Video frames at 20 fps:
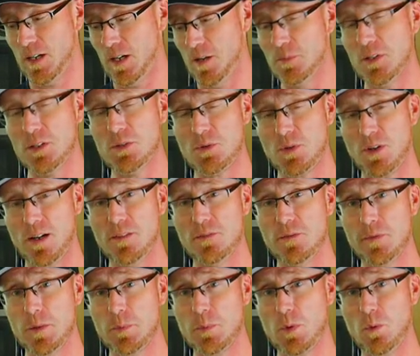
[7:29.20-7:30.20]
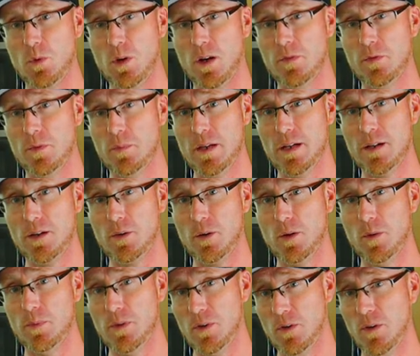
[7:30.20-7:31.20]
I'm gonna try and flip the waffle maker
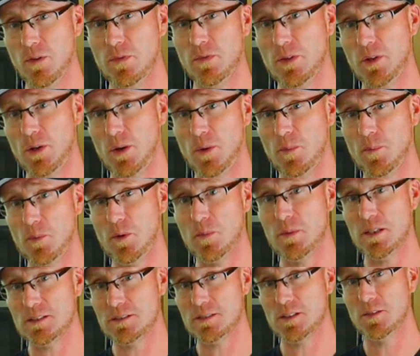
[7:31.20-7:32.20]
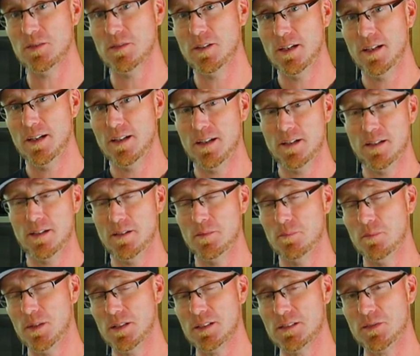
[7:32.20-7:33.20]
open. Hopefully I don't burn myself,
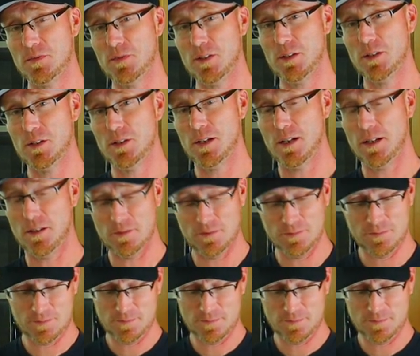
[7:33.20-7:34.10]
but let's figure it out.